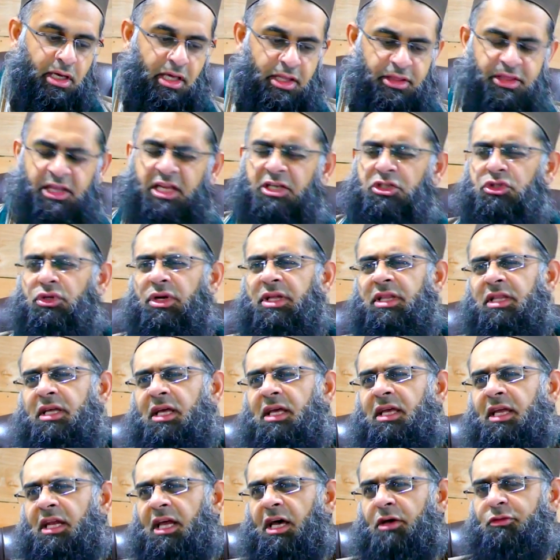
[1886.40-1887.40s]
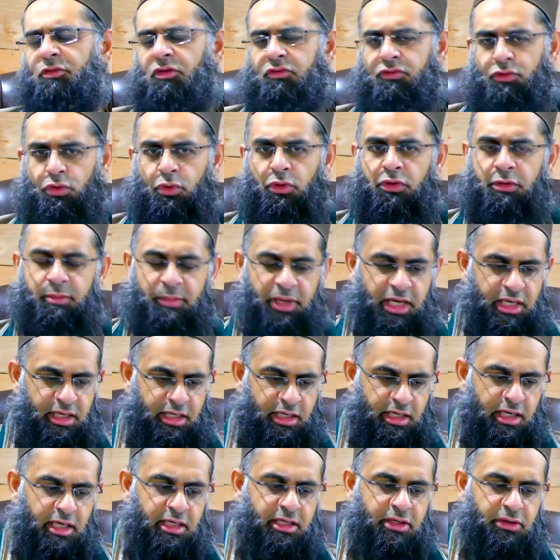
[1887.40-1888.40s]
Then during the Khilaf of Uthman
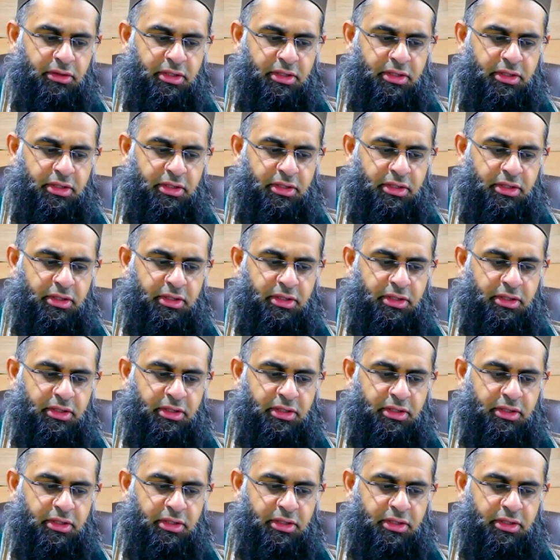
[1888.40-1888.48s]
and Ali